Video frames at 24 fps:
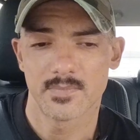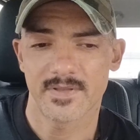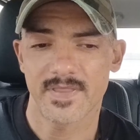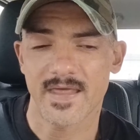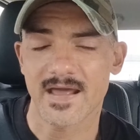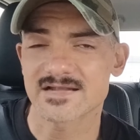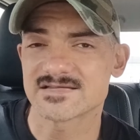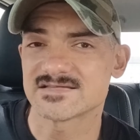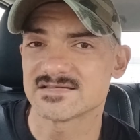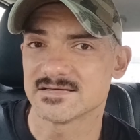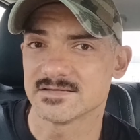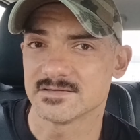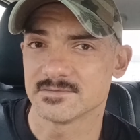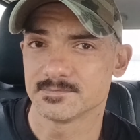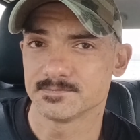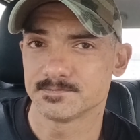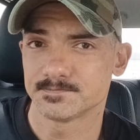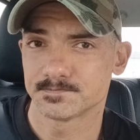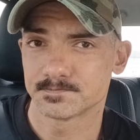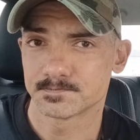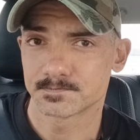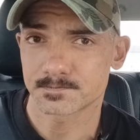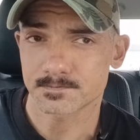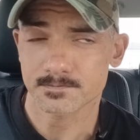But that's it.
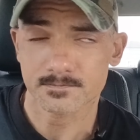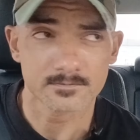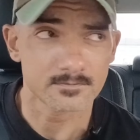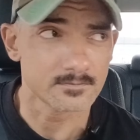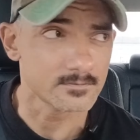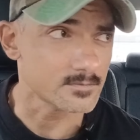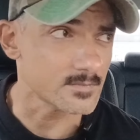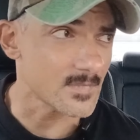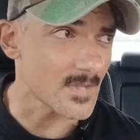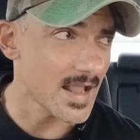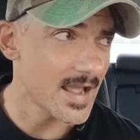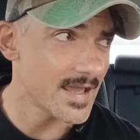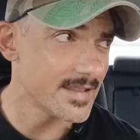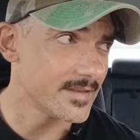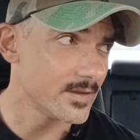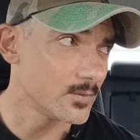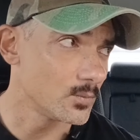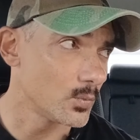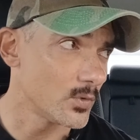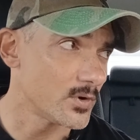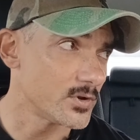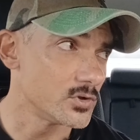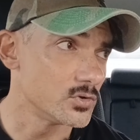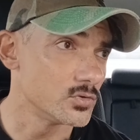And
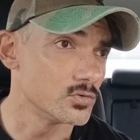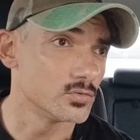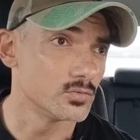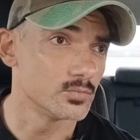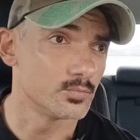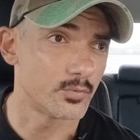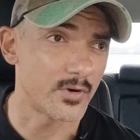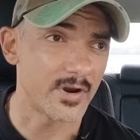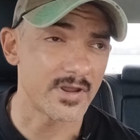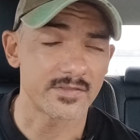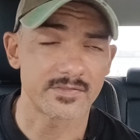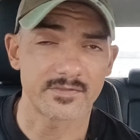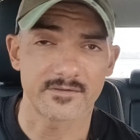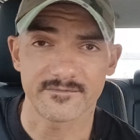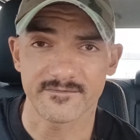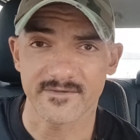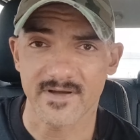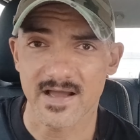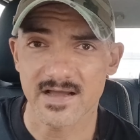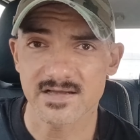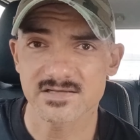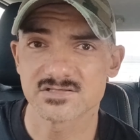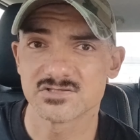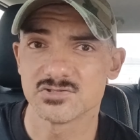then when you break the
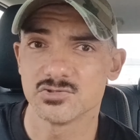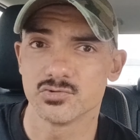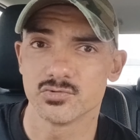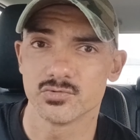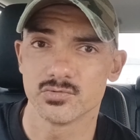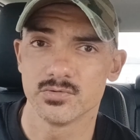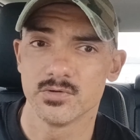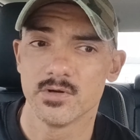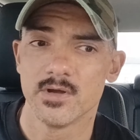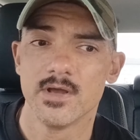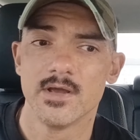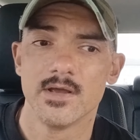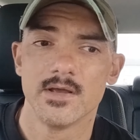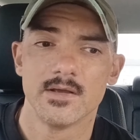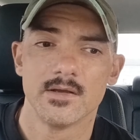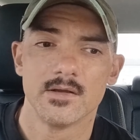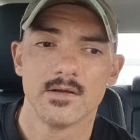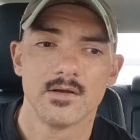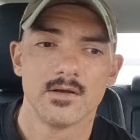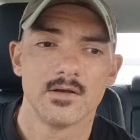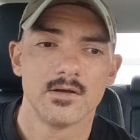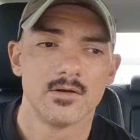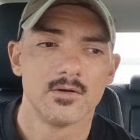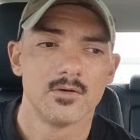fast, you
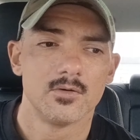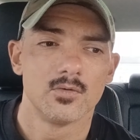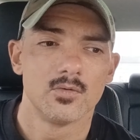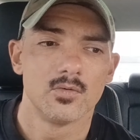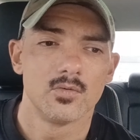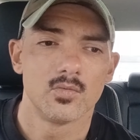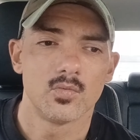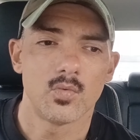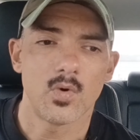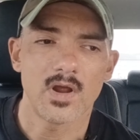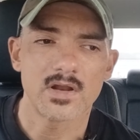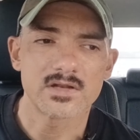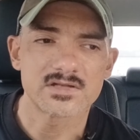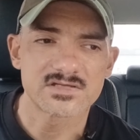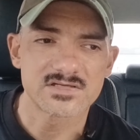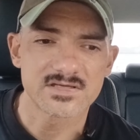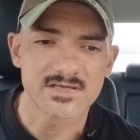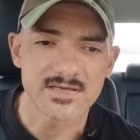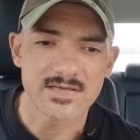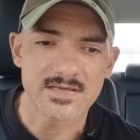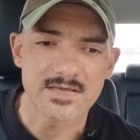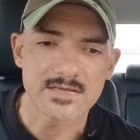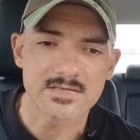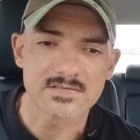want
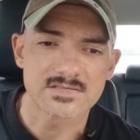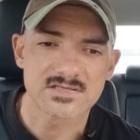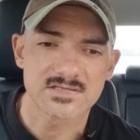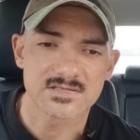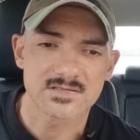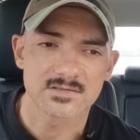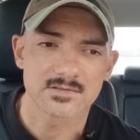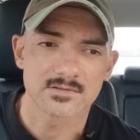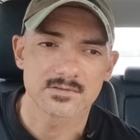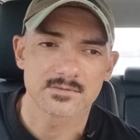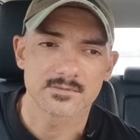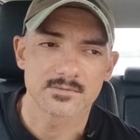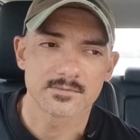to eat